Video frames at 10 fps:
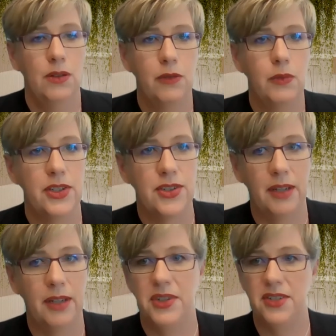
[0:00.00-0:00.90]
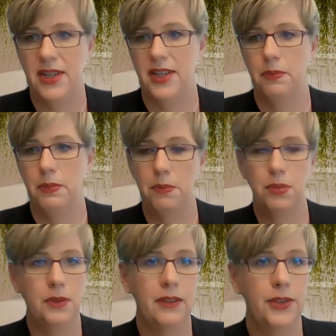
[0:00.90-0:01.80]
all of which details will be
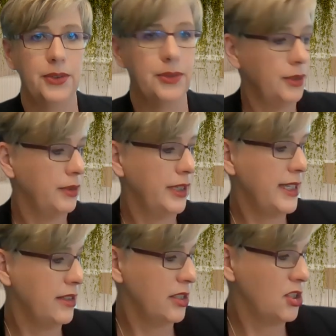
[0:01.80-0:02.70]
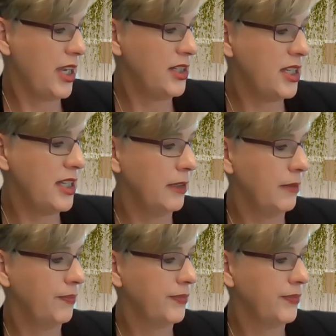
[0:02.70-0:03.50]
put through in the chat here.